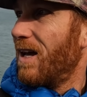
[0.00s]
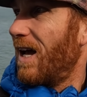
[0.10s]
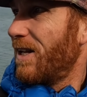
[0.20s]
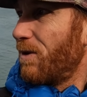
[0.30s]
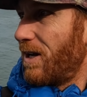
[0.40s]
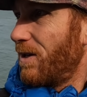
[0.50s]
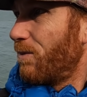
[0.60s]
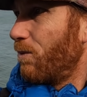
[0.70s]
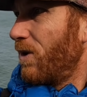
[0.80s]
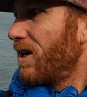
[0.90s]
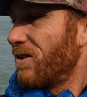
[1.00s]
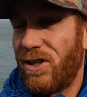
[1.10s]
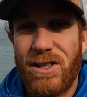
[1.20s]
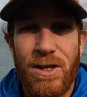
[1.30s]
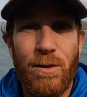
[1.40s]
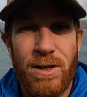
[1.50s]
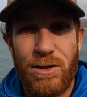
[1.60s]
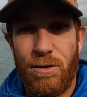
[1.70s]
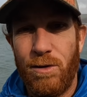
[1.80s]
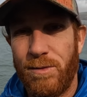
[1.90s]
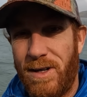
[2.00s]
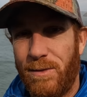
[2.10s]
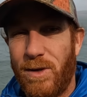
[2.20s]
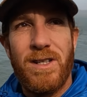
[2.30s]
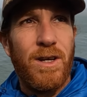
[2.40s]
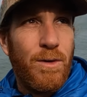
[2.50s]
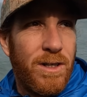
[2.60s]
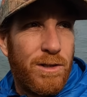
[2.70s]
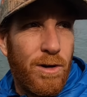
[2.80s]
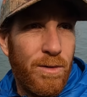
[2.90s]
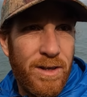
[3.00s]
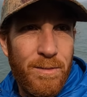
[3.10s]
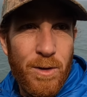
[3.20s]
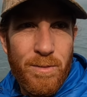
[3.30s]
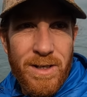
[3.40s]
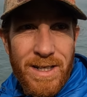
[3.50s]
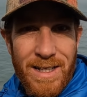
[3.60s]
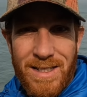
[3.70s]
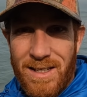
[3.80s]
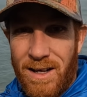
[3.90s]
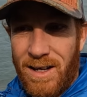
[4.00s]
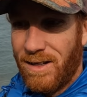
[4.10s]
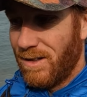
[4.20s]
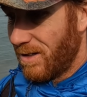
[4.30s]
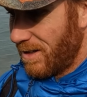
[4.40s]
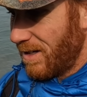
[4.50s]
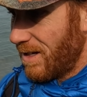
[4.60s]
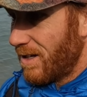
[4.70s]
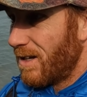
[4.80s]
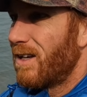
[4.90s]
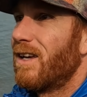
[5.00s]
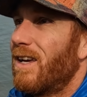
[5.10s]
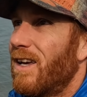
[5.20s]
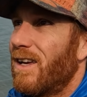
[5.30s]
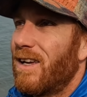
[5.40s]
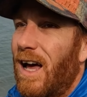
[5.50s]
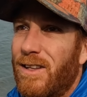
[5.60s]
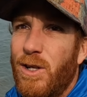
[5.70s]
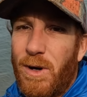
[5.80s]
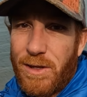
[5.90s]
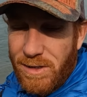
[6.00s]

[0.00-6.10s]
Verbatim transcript: Anyway, we are just so controlled, man. We're so controlled at the moment. It's I don't know whether